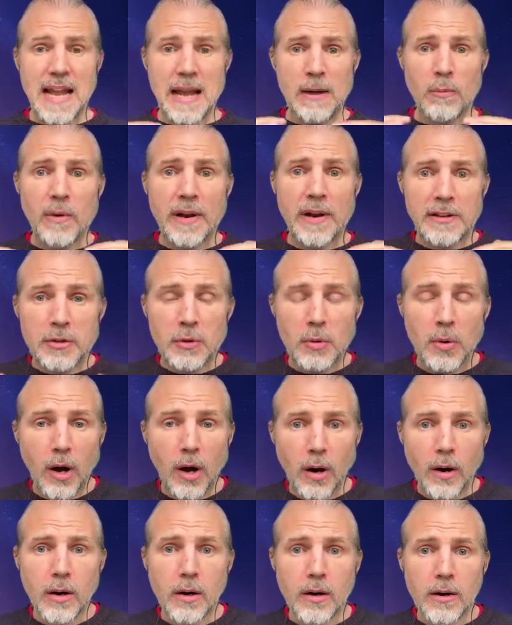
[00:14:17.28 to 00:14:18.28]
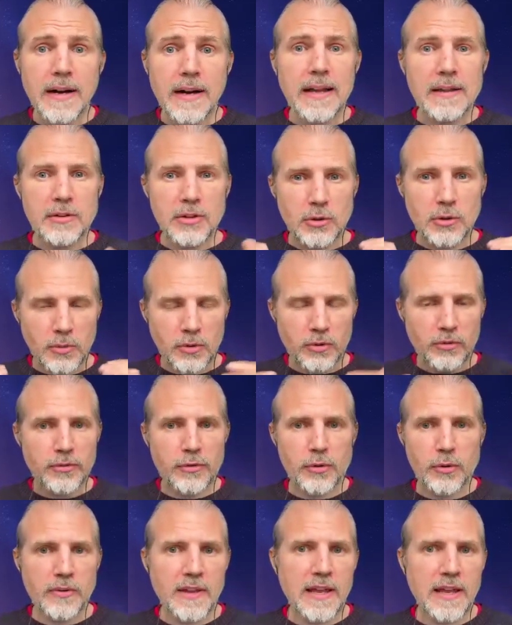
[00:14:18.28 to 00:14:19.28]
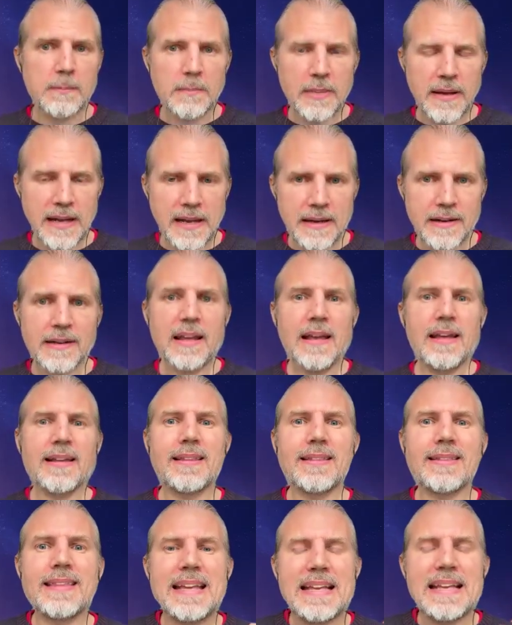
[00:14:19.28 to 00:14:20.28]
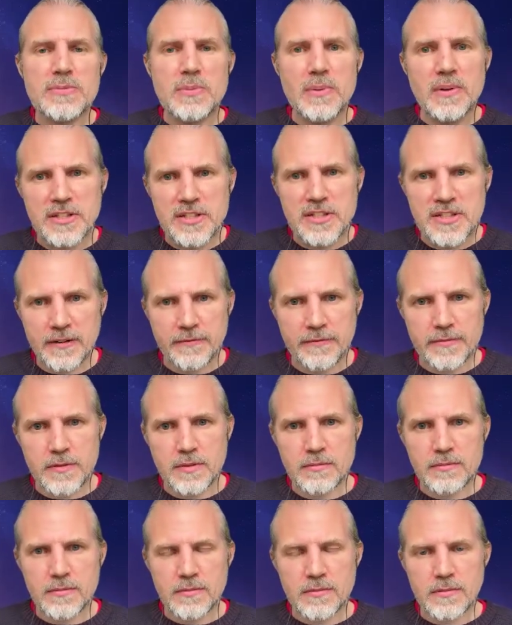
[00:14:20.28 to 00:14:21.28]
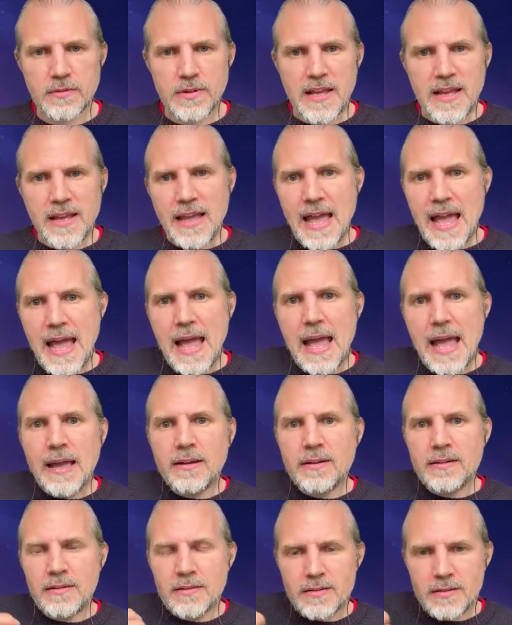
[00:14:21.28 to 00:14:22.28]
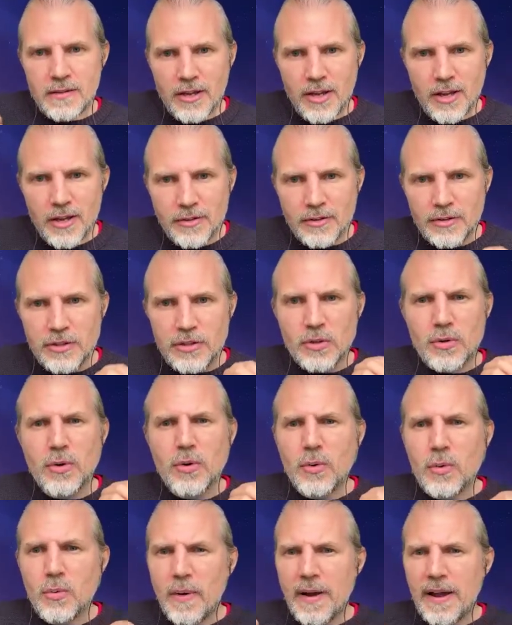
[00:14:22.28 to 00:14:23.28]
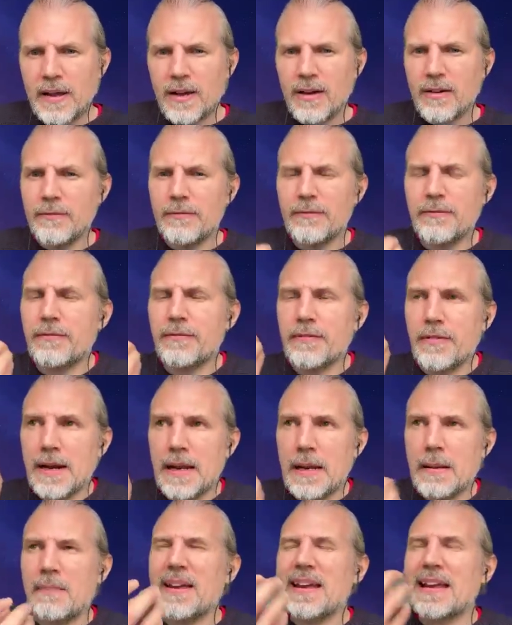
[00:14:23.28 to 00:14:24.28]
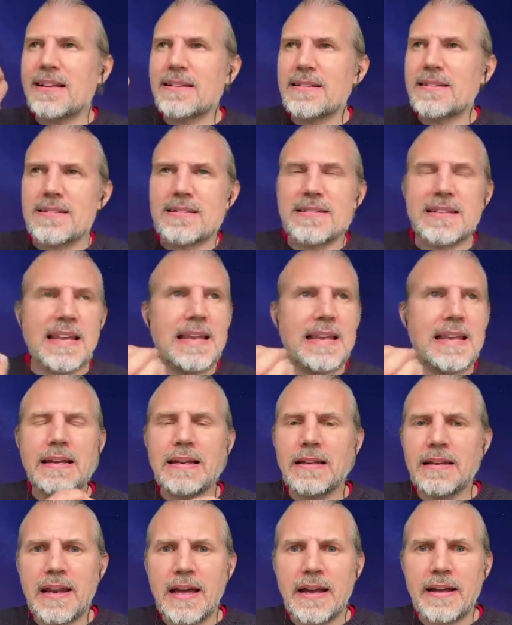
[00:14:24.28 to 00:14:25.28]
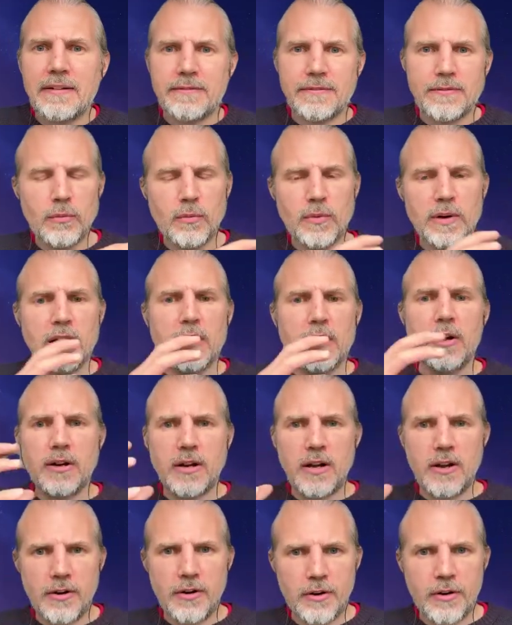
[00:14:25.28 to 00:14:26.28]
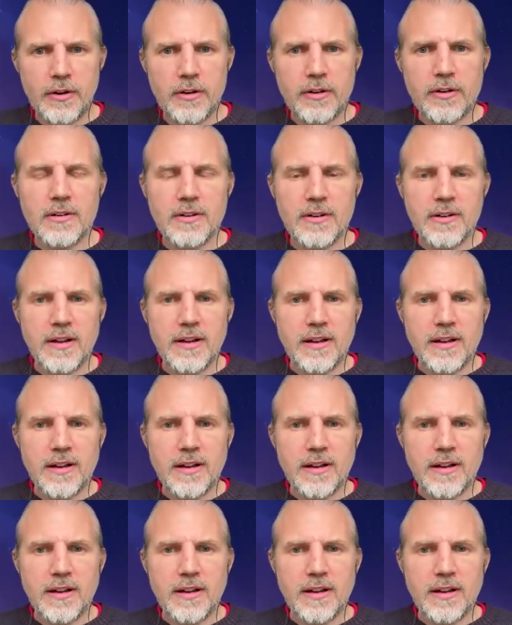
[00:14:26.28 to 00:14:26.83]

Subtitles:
And when you are and you move through that pain, things will shift. And a new way of framing and seeing life will occur,